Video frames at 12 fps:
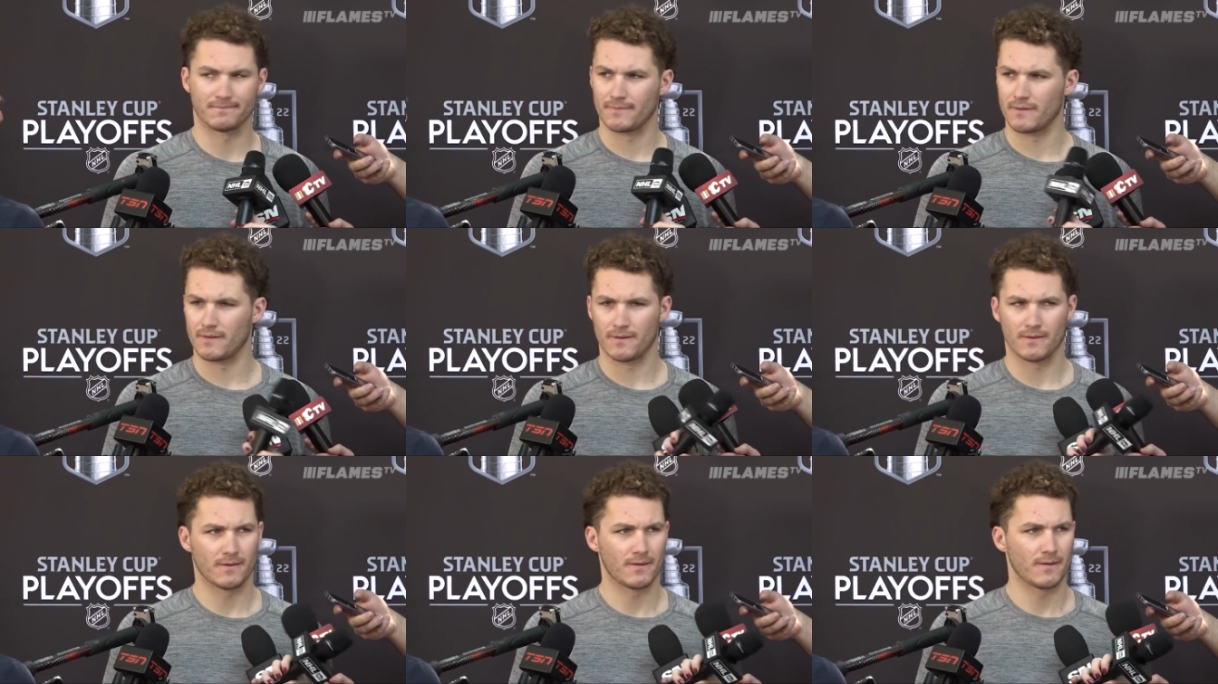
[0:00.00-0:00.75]
Are you
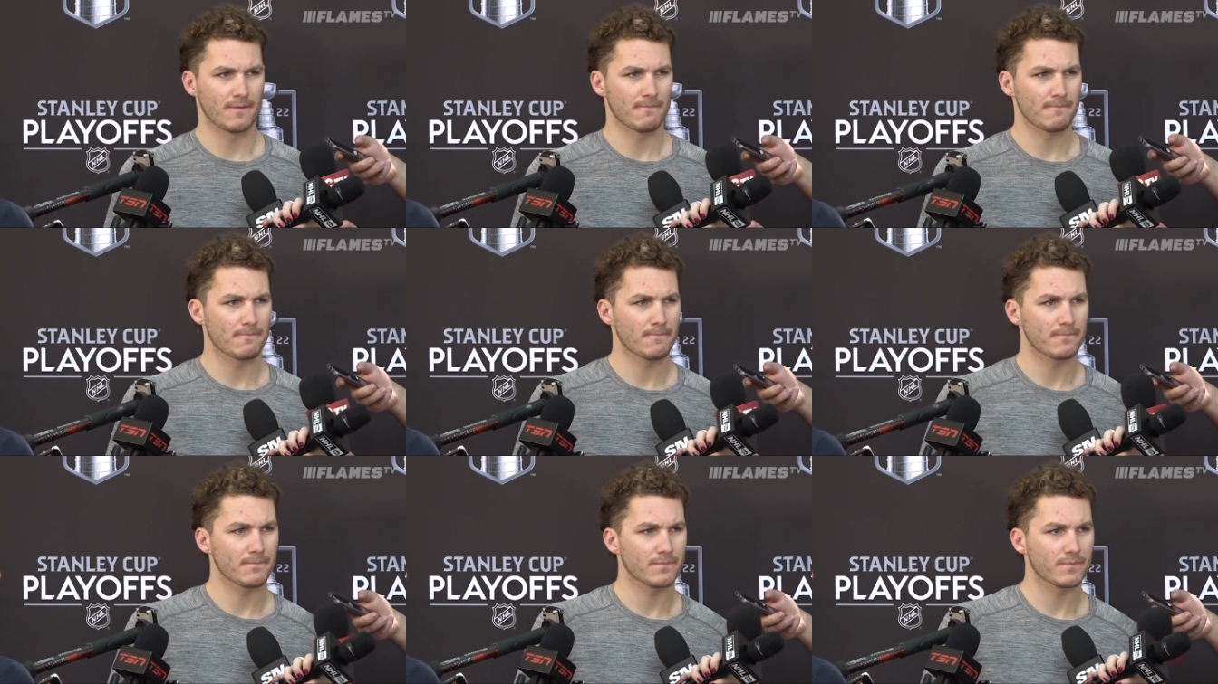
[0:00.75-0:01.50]
worried at all about,
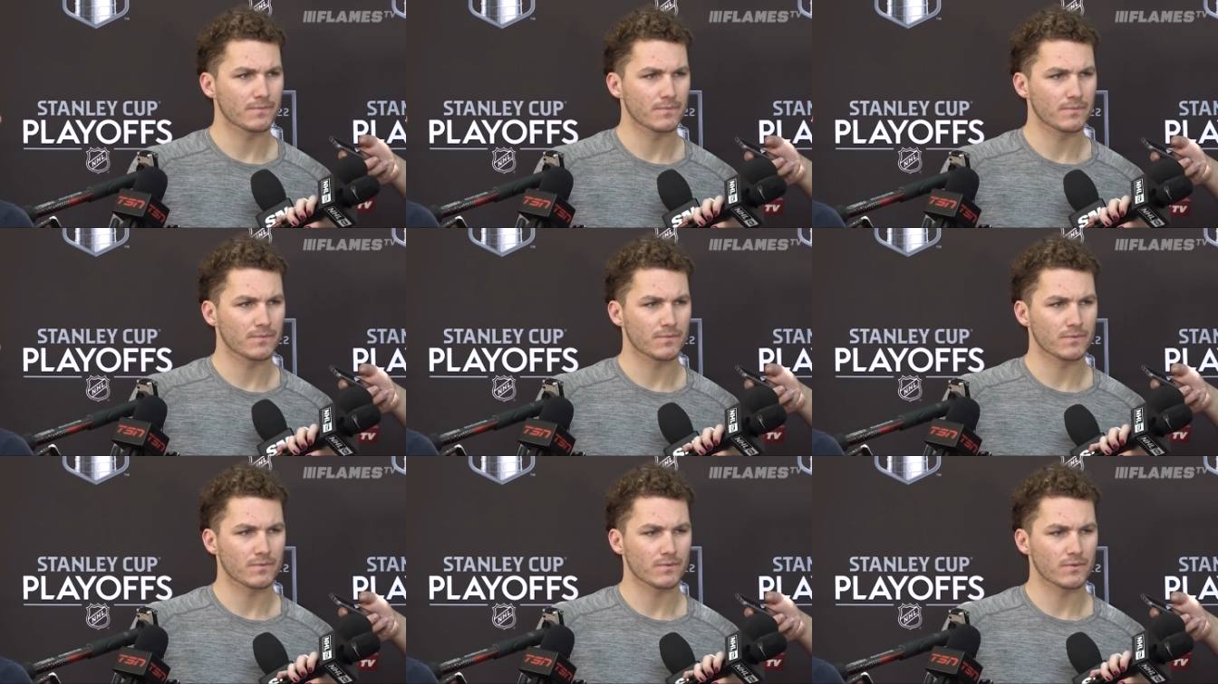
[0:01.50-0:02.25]
like,
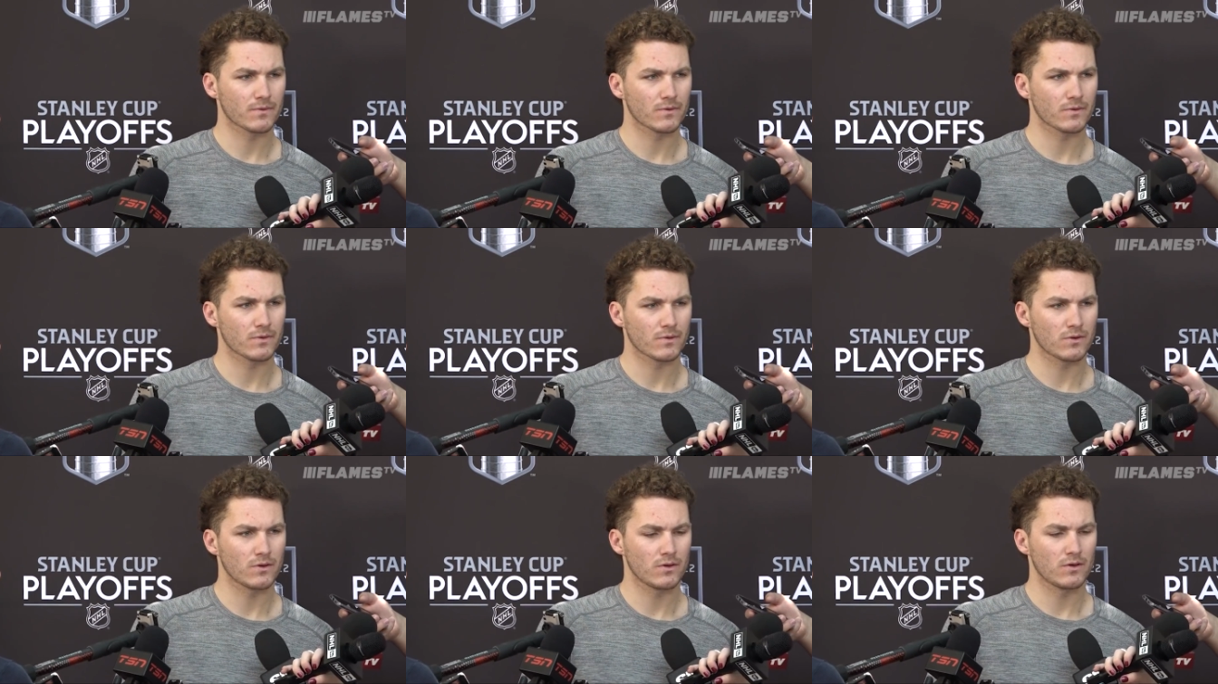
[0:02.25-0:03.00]
how
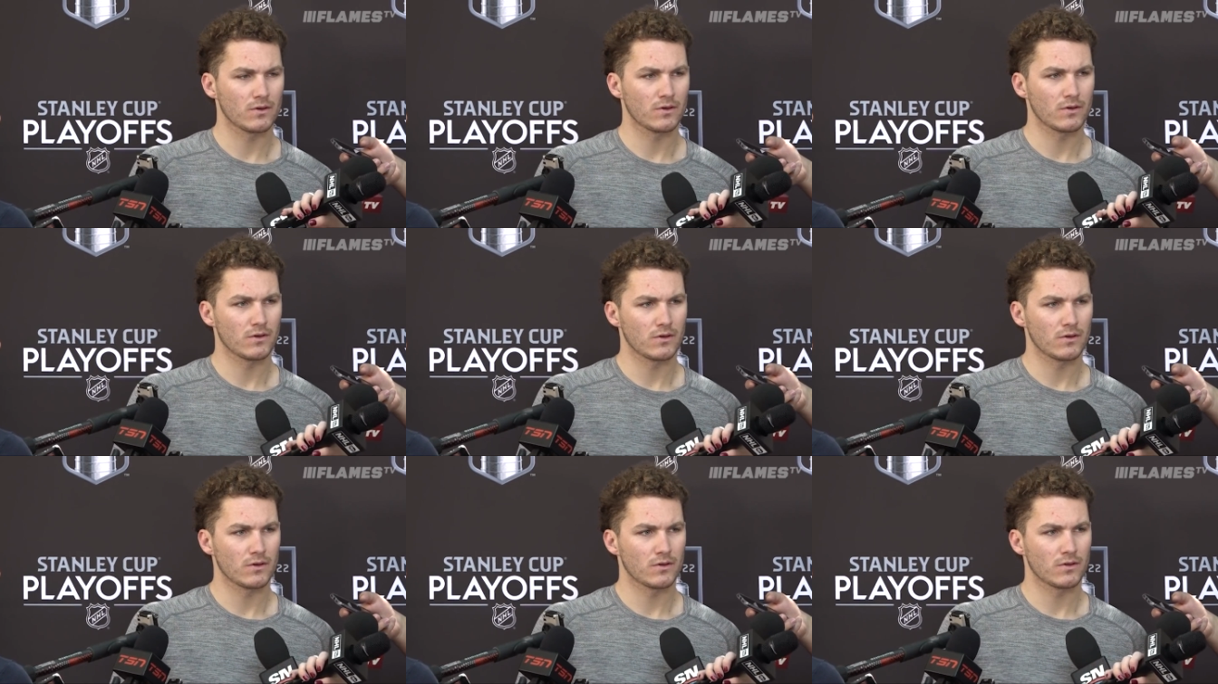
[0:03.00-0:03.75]
infrequent the
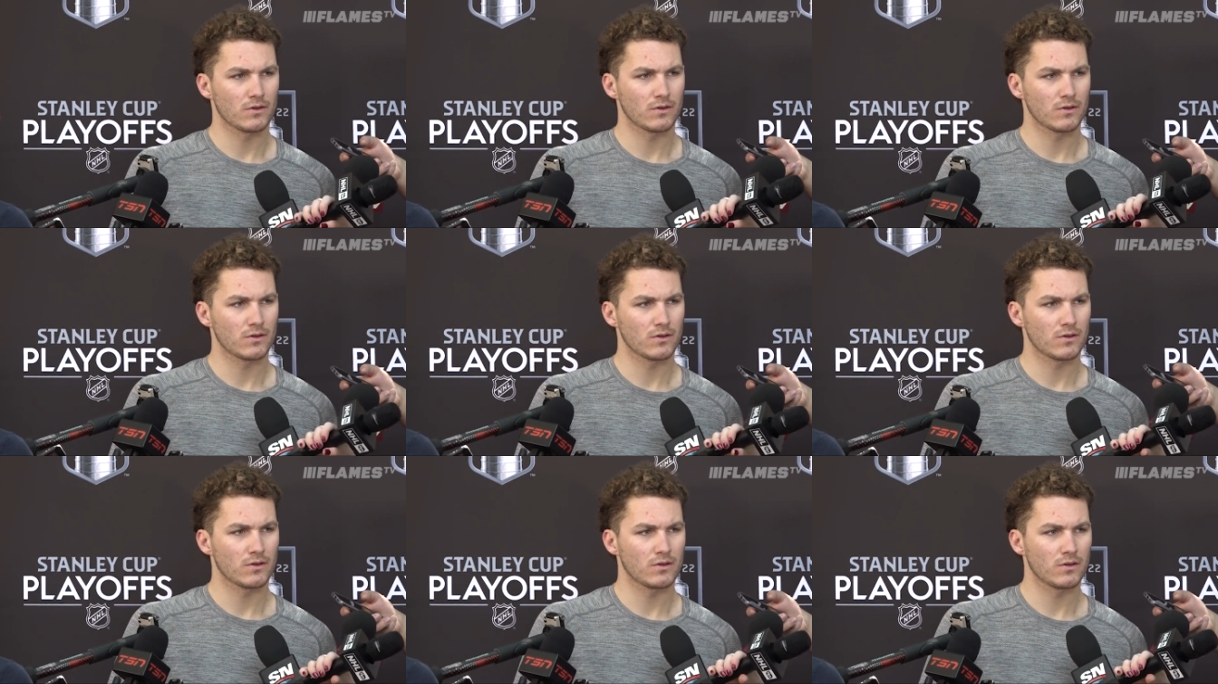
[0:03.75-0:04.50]
goals are coming
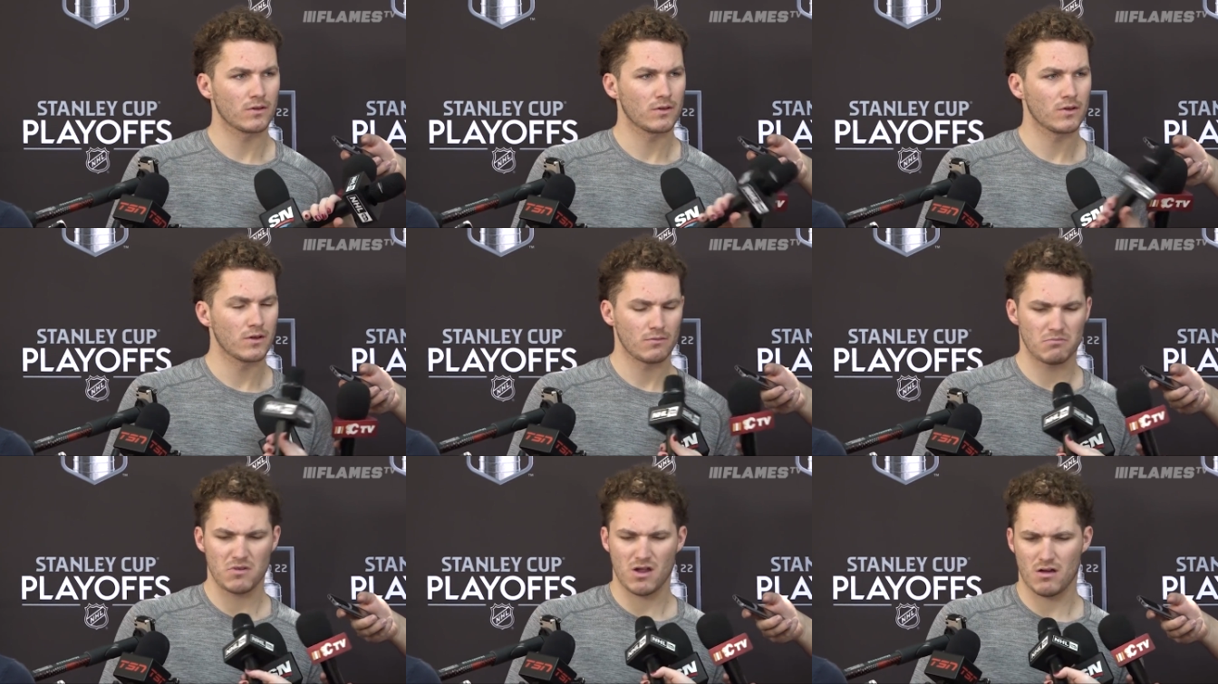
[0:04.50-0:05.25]
for your group?
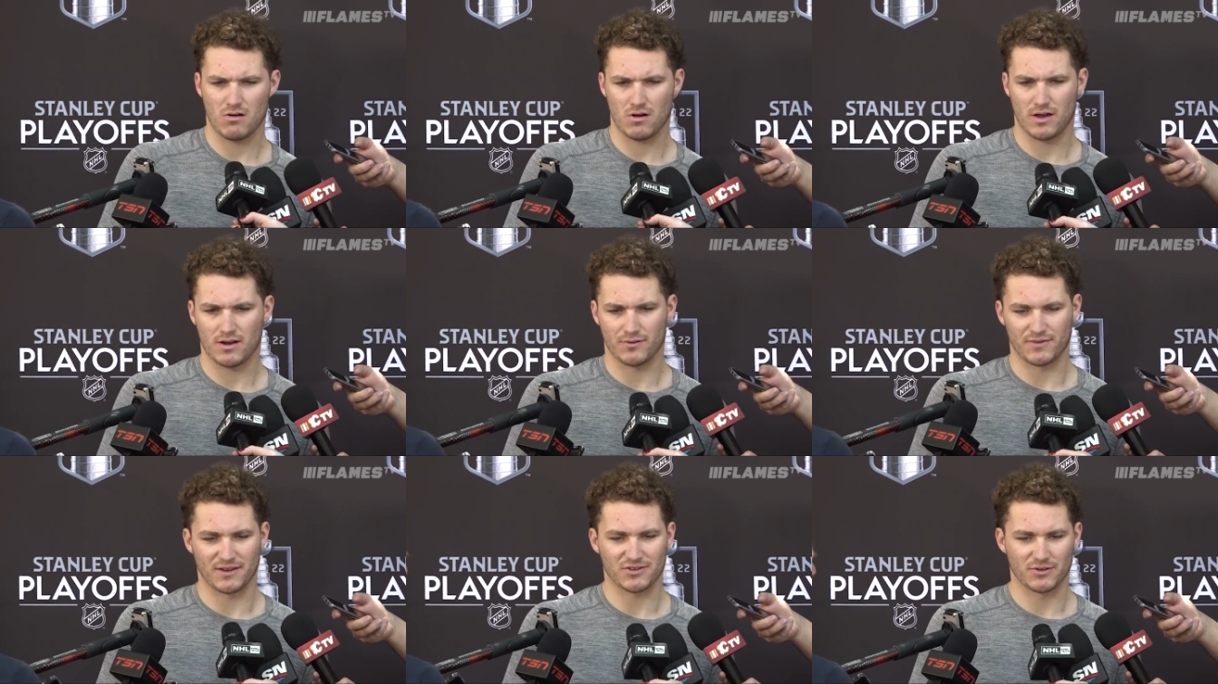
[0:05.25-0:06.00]
No, I
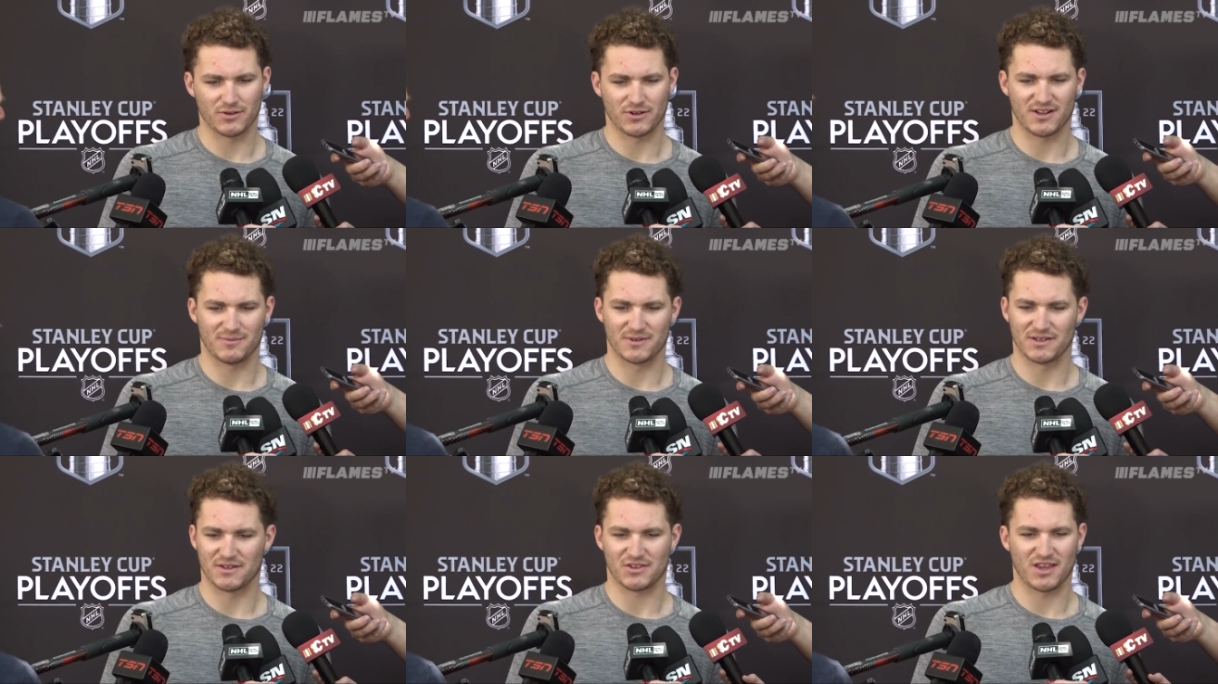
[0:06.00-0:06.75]
don't think so. They're
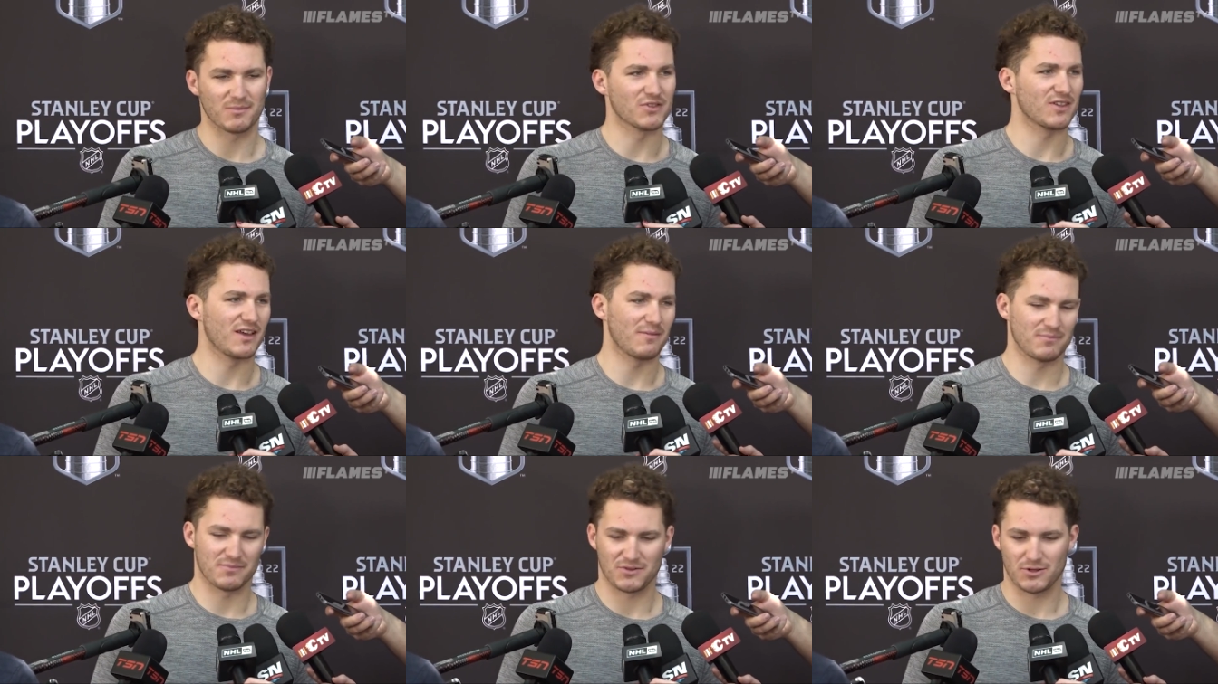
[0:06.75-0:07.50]
coming the same as
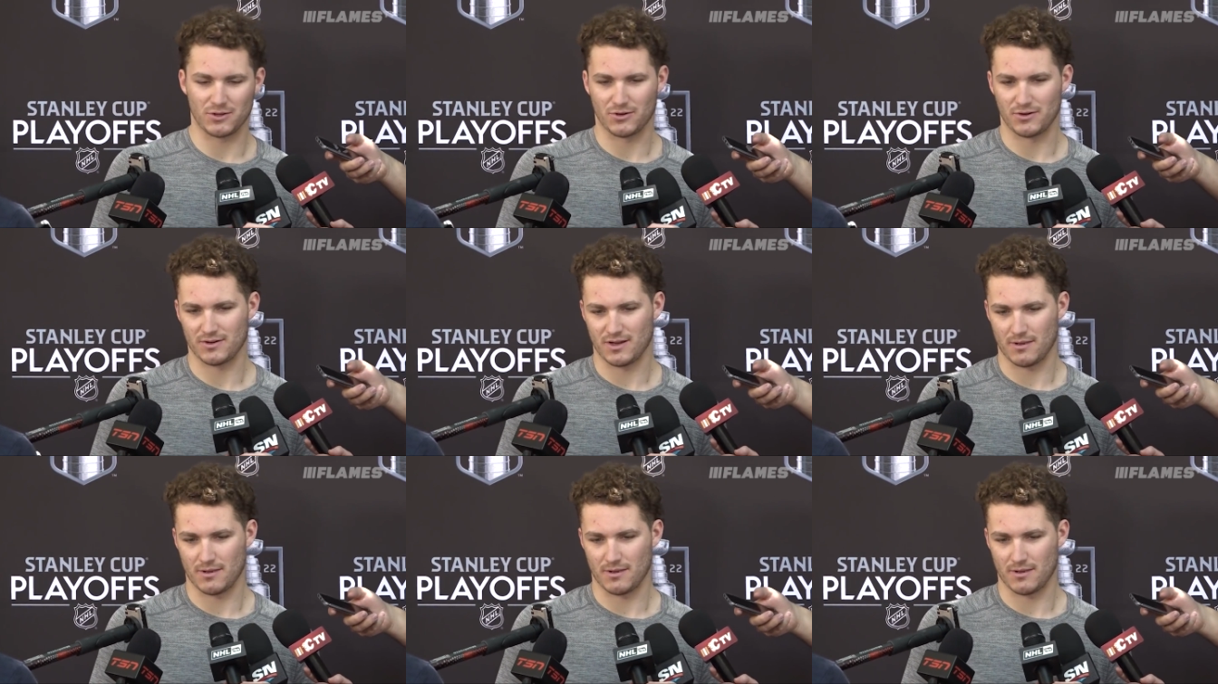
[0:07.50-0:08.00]
them, too.